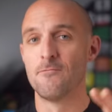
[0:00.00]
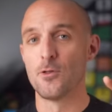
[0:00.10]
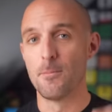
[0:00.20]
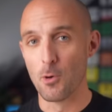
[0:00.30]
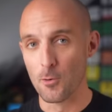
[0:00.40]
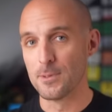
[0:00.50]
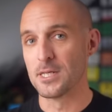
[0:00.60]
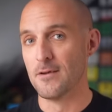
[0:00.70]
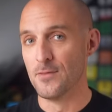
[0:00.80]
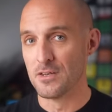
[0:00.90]
for the purpose
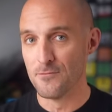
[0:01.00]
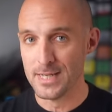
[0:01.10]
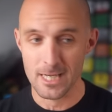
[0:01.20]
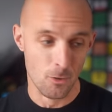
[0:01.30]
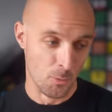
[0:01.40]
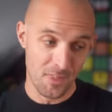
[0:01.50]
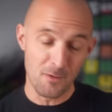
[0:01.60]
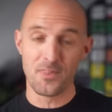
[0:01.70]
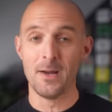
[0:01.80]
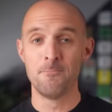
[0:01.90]
of this video. And
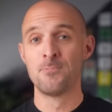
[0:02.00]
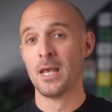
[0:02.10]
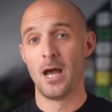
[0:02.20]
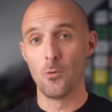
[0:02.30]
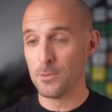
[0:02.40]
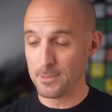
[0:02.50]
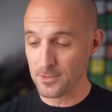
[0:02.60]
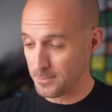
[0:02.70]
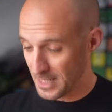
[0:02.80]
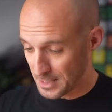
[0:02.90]
without them, I wouldn't be able
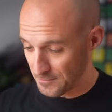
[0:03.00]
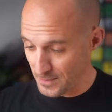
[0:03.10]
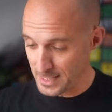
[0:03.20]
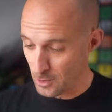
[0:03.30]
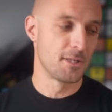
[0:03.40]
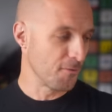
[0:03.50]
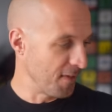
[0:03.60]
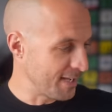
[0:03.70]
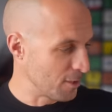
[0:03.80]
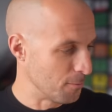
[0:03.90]
to make this video. So
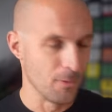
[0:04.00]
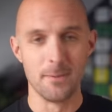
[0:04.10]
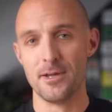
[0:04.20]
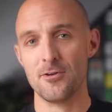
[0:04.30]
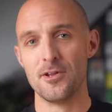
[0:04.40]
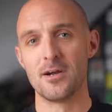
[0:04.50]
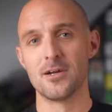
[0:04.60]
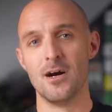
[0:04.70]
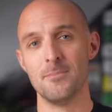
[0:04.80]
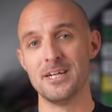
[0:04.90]
thank you,
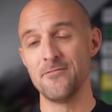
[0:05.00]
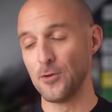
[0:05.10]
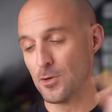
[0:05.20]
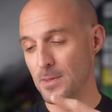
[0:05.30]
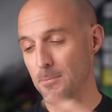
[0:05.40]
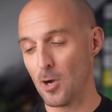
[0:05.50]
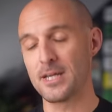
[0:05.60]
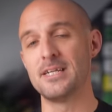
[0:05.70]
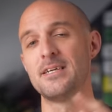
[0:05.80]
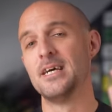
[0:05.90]
playbetter.com. And if you're in the
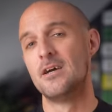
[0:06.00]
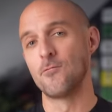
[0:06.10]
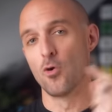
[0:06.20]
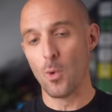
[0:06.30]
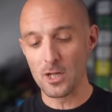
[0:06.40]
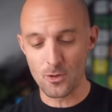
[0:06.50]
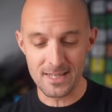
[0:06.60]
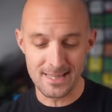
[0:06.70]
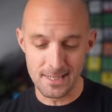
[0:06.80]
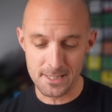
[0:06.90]
market for a watch
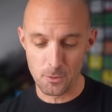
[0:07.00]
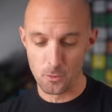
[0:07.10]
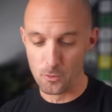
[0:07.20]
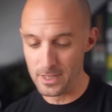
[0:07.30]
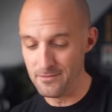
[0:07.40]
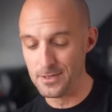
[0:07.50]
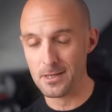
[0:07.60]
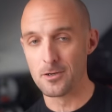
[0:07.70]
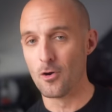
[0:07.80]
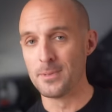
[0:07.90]
like this, or even
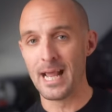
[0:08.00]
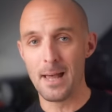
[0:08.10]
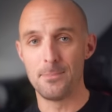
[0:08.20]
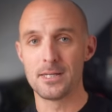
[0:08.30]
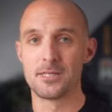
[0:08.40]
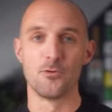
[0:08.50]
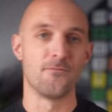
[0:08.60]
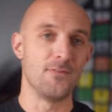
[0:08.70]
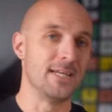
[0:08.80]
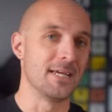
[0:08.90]
a Garmin Epix, or a
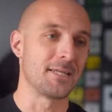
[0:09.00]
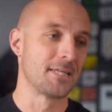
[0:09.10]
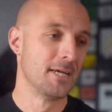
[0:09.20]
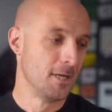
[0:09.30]
Fenix,